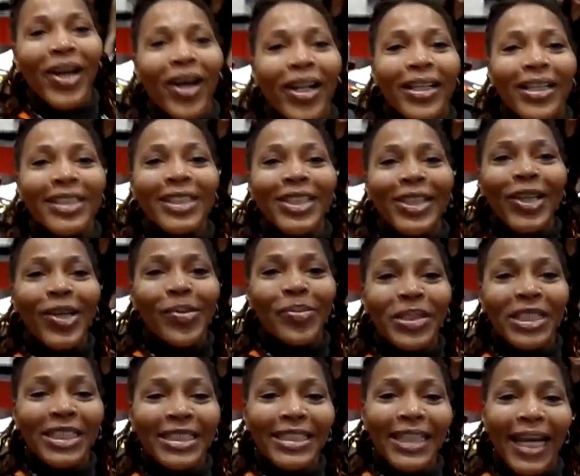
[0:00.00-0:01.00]
I'll let you
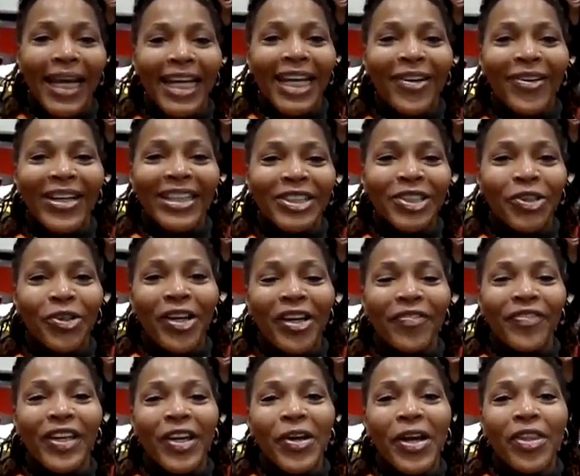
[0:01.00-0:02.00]
go, Miss J. Here at
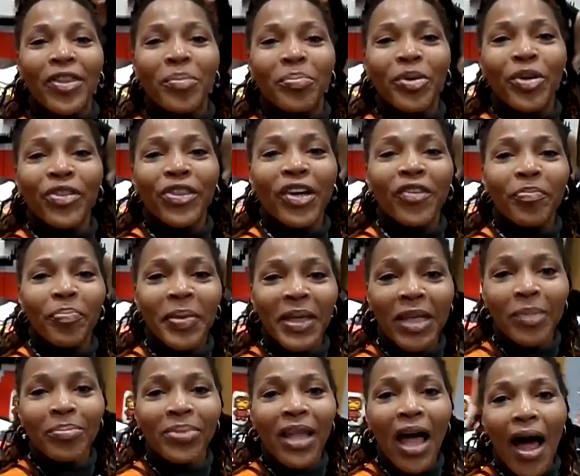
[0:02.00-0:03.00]
Toy Fair in the booth of
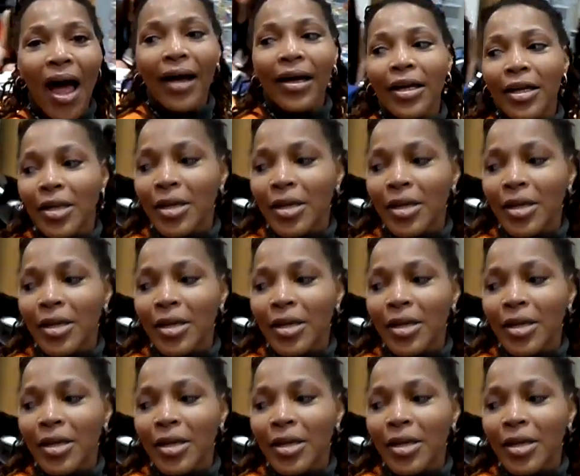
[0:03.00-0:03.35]
Pin Block.